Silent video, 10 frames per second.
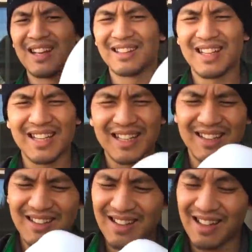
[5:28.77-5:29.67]
Like
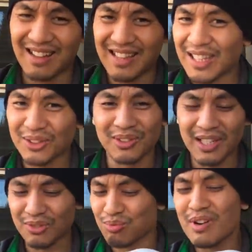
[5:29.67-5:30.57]

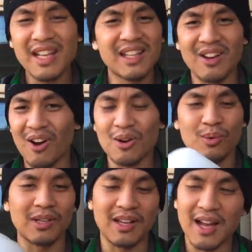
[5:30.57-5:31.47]
that's really
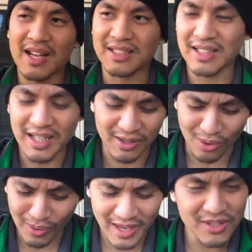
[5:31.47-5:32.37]
awkward, guys. Like,
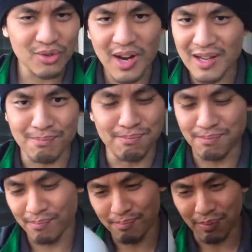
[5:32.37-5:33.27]
go ahead, try it.
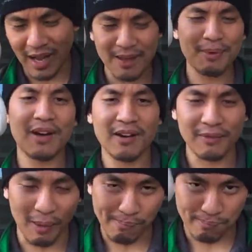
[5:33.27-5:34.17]
Buy a pair
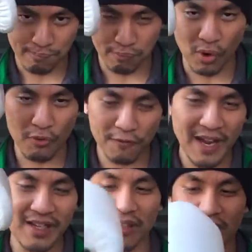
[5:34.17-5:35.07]
of pro
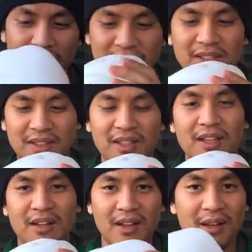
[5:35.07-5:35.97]
fight gloves,
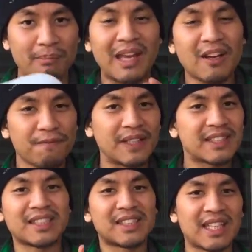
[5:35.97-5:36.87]
make a
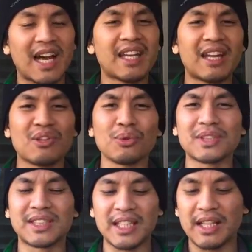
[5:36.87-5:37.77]
fist inside, and you'll
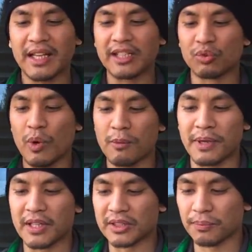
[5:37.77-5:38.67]
see like it's weird
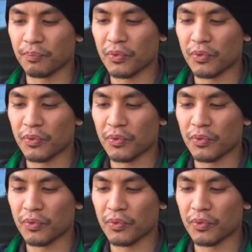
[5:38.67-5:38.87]
because